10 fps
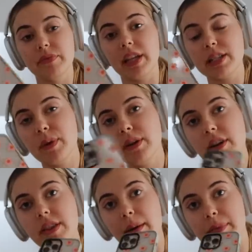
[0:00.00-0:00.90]
that's where
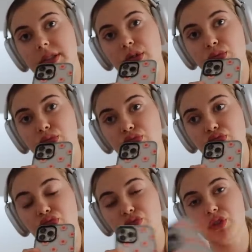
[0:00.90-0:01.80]
growth happens.
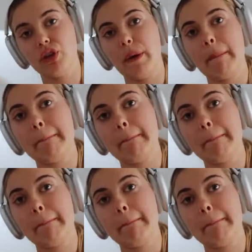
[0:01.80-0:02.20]
So.